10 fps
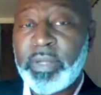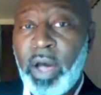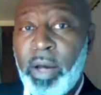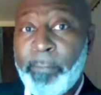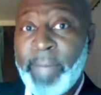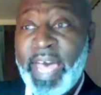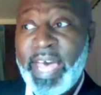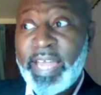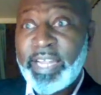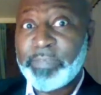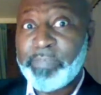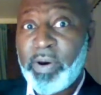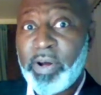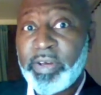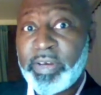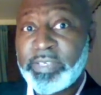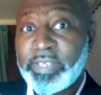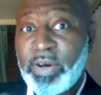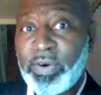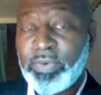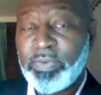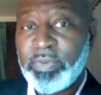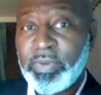uh, mind is part of her soul.